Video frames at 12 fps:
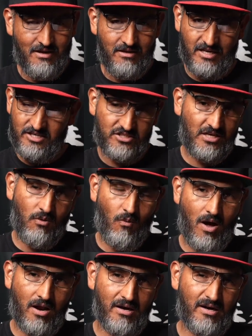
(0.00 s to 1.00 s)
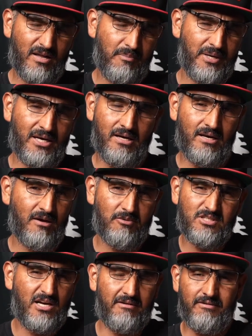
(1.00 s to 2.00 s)
They just had water. In the beginning, there
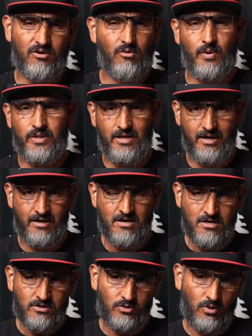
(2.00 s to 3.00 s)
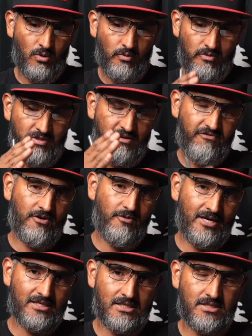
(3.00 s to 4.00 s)
was not even no one there. So different
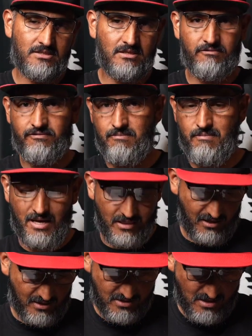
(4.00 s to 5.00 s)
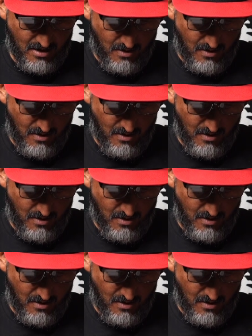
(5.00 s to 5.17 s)
races, different methods.